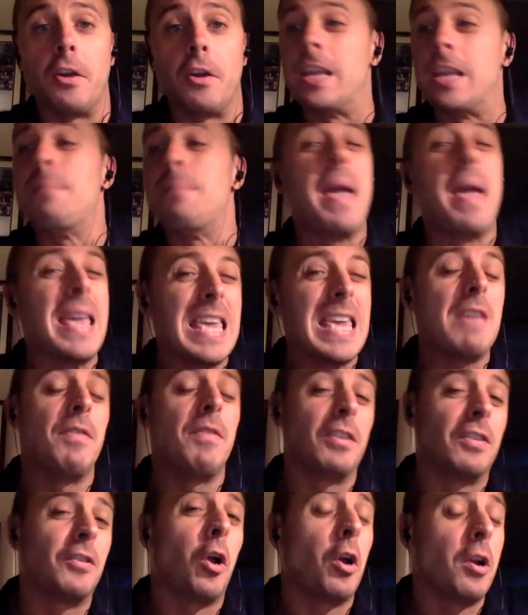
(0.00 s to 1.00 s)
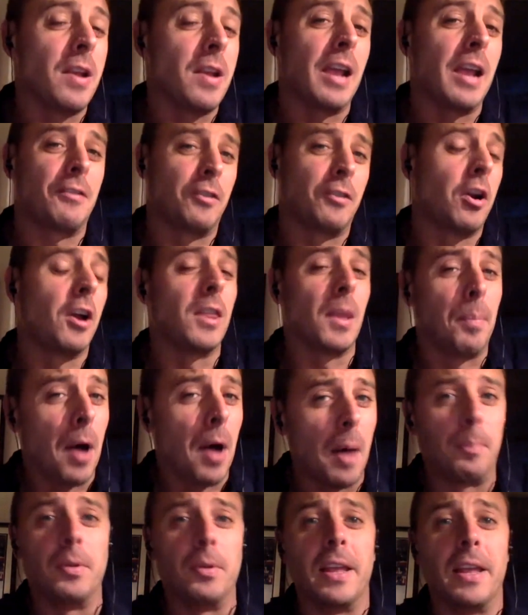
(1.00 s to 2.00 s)
He may even start next year on the
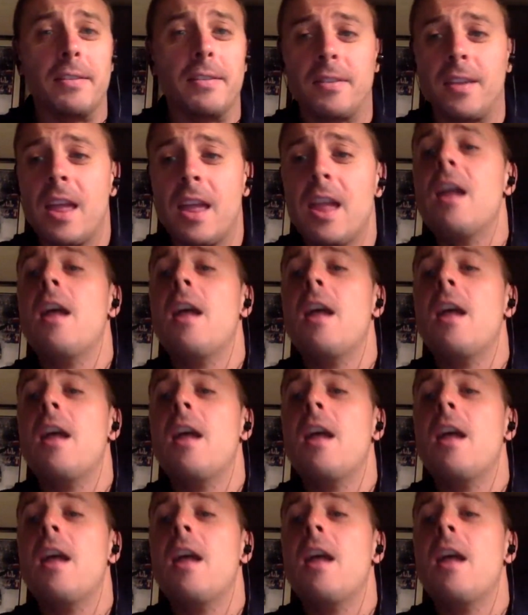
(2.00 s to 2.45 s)
PUP list.